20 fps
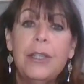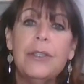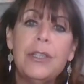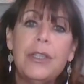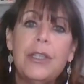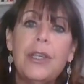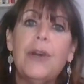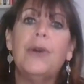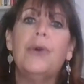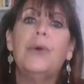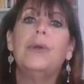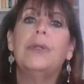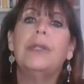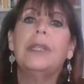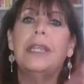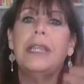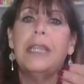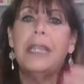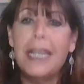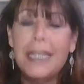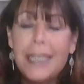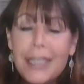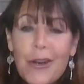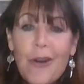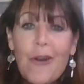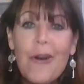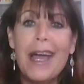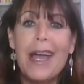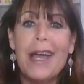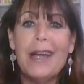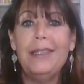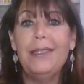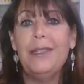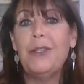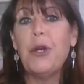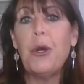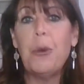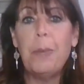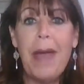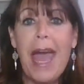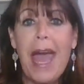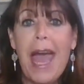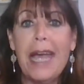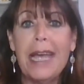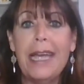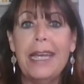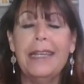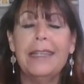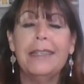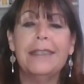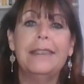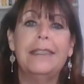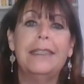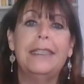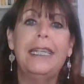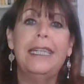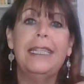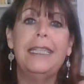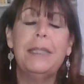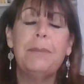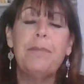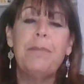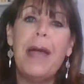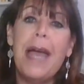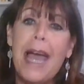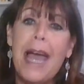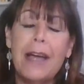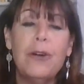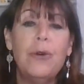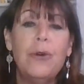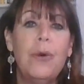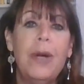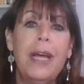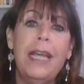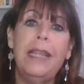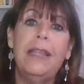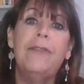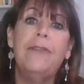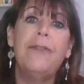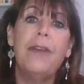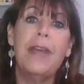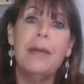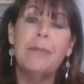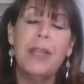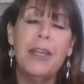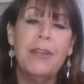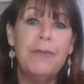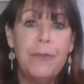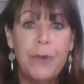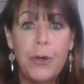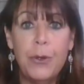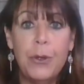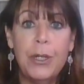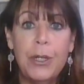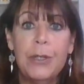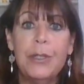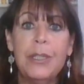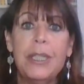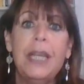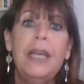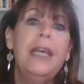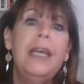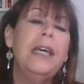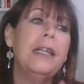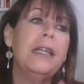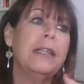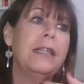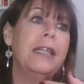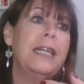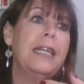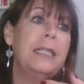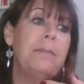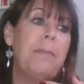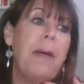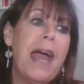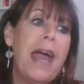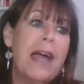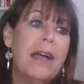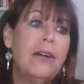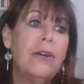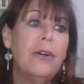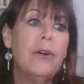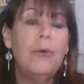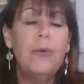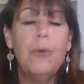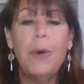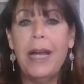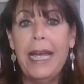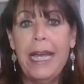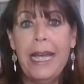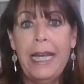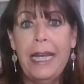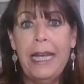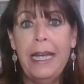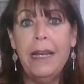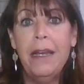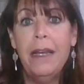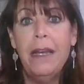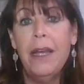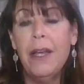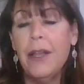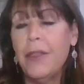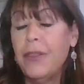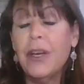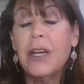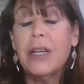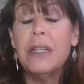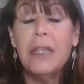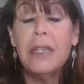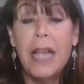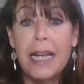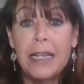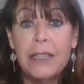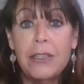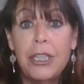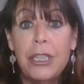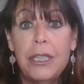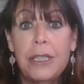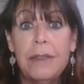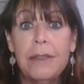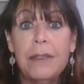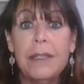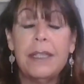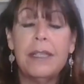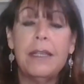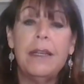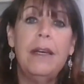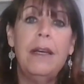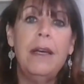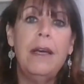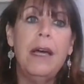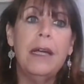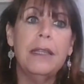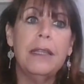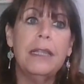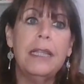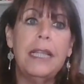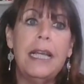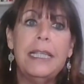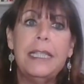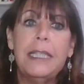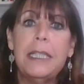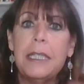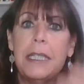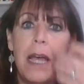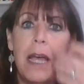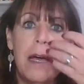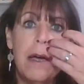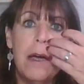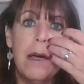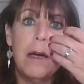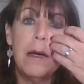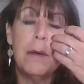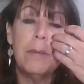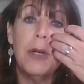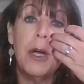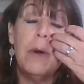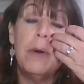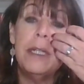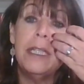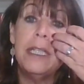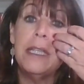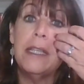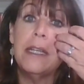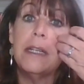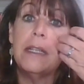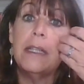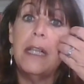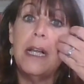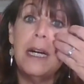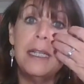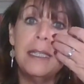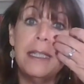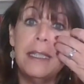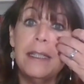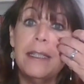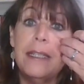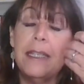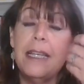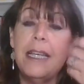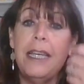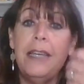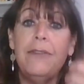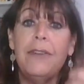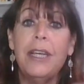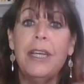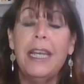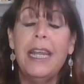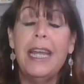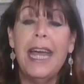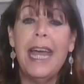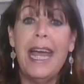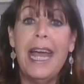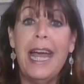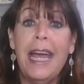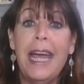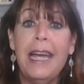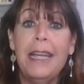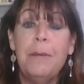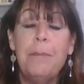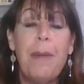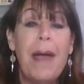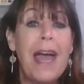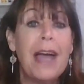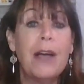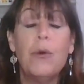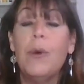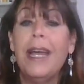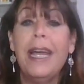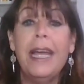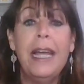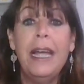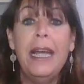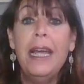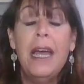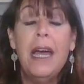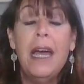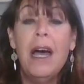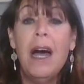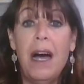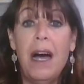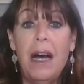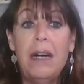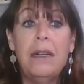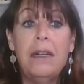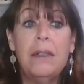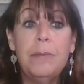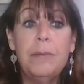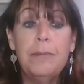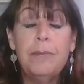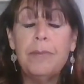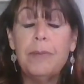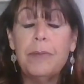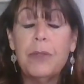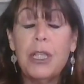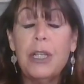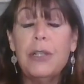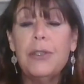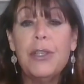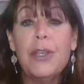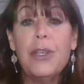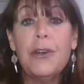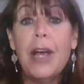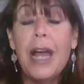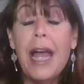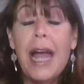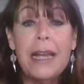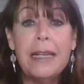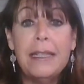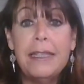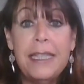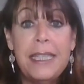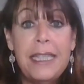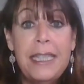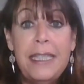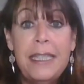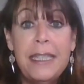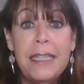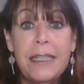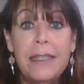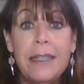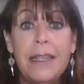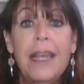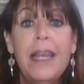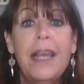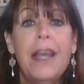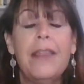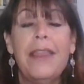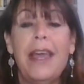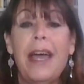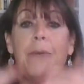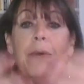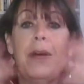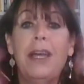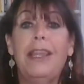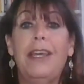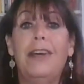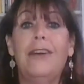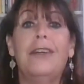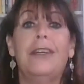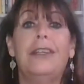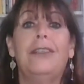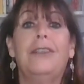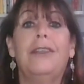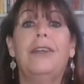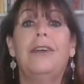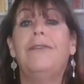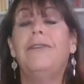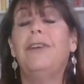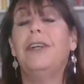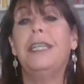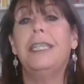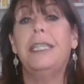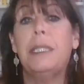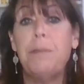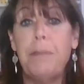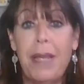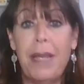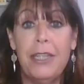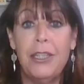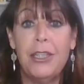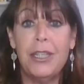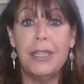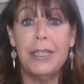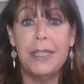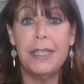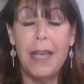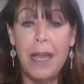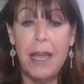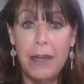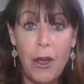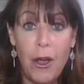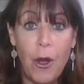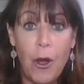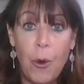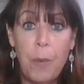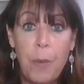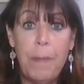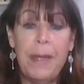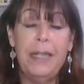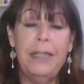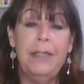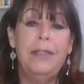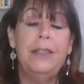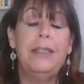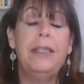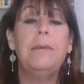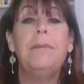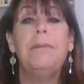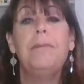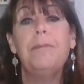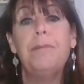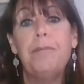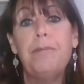So let's go ahead and start packing. Let's pack away the family photos. Let's pack away the collections. Let's go into the closets even and pack away clothes that are out of season. That way they're going to look very spacious and open to